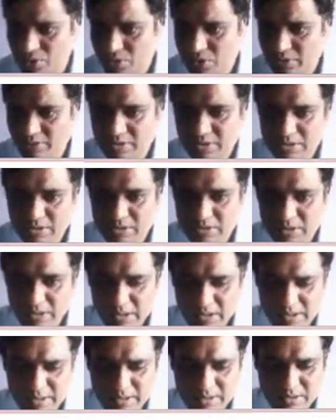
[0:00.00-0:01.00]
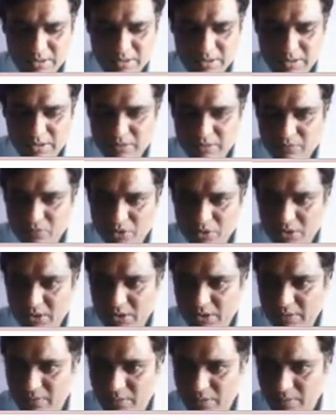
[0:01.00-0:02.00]
If this is the case, then what
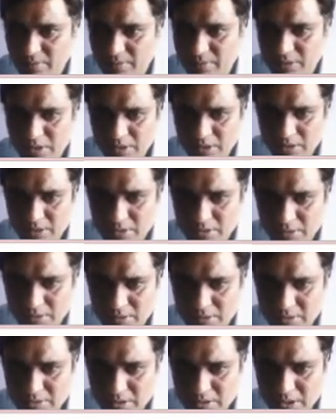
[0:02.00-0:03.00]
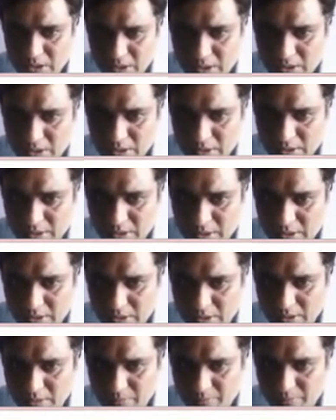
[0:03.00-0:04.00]
it will be, this
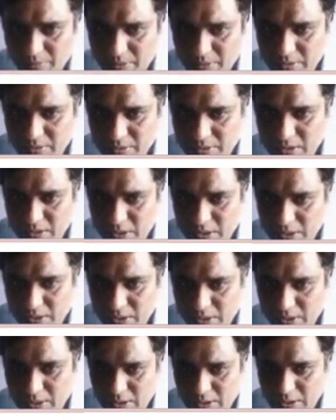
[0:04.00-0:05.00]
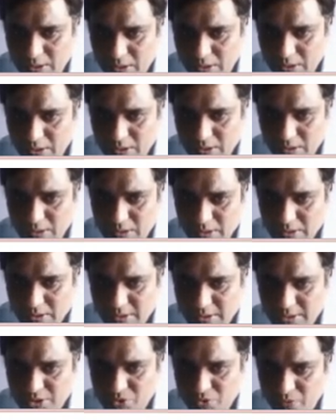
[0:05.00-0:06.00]
RT plus RL
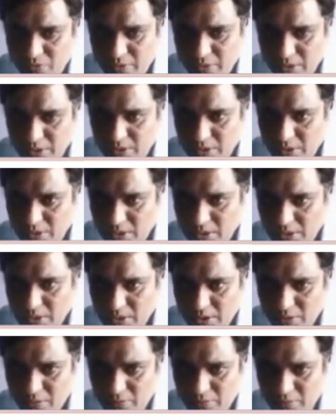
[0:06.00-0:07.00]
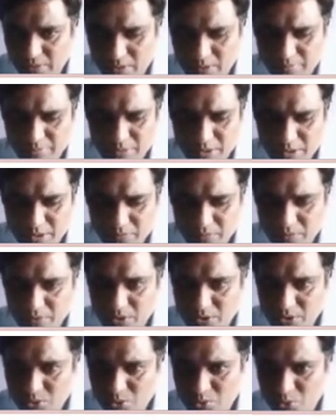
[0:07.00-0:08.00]
its square will be
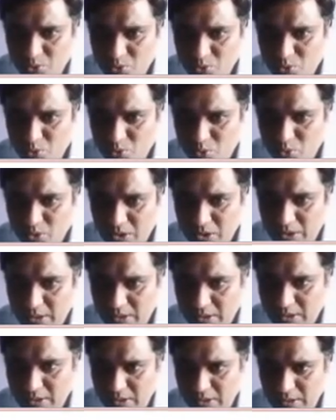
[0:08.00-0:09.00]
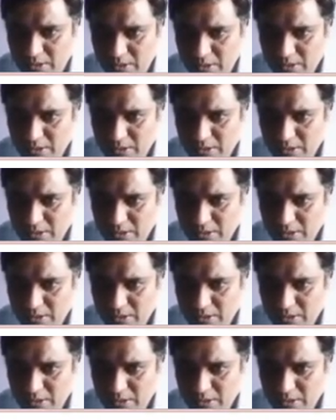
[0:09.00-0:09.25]
equal to 2RL